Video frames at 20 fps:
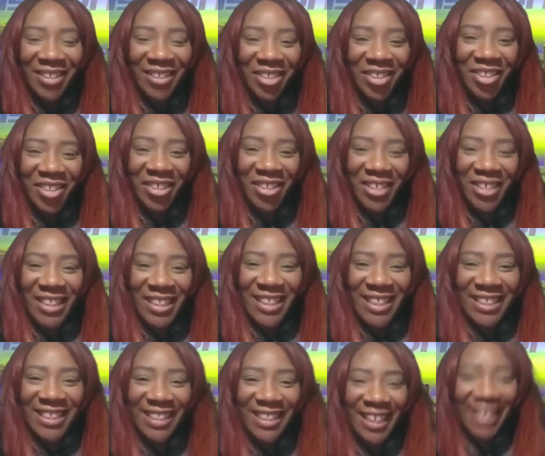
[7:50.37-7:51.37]
It's your girl,
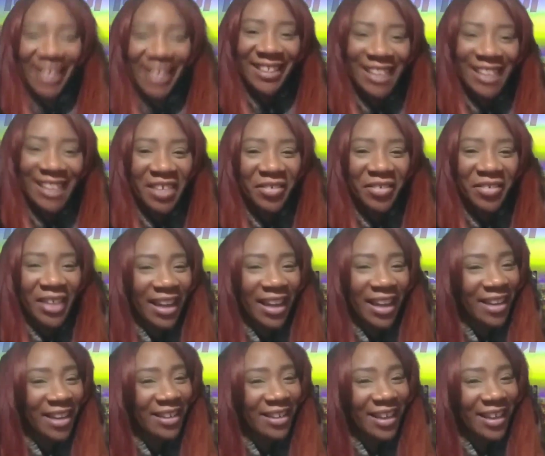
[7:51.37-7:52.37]
the singing
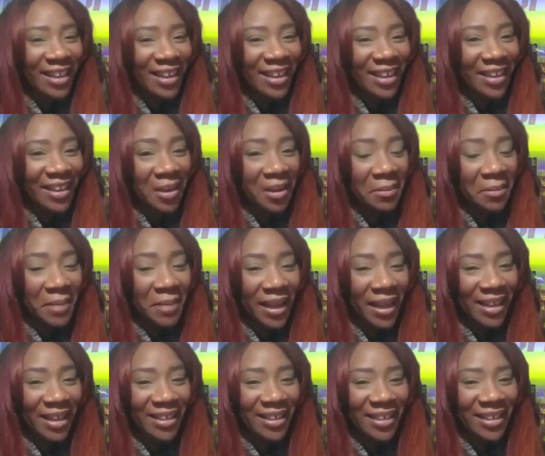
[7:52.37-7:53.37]
diva, aka
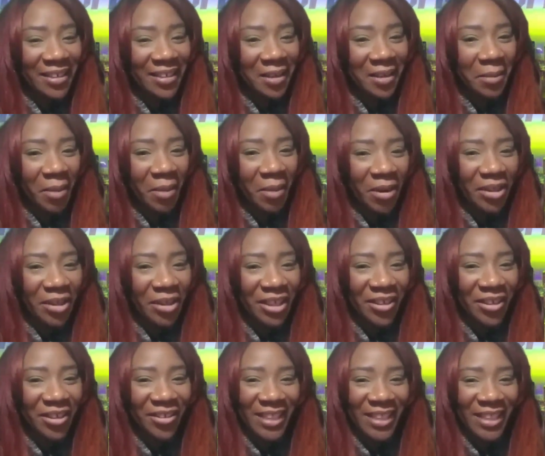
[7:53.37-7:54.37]
Amanya
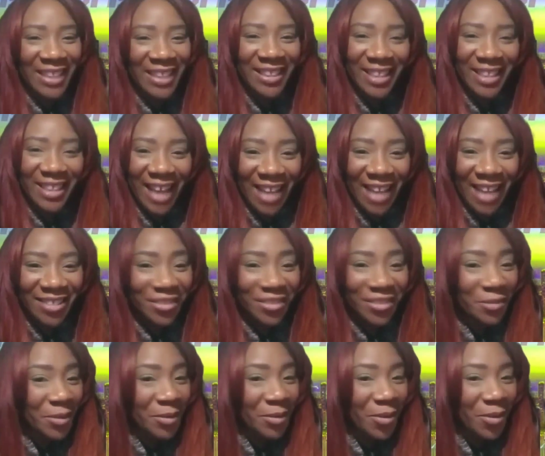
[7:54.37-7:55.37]
Amario,
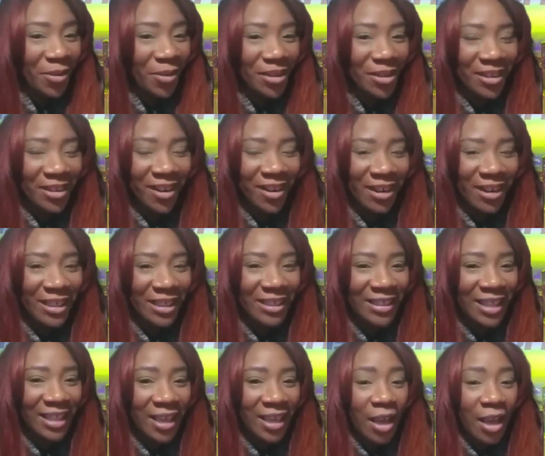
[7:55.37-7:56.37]
international recording artist.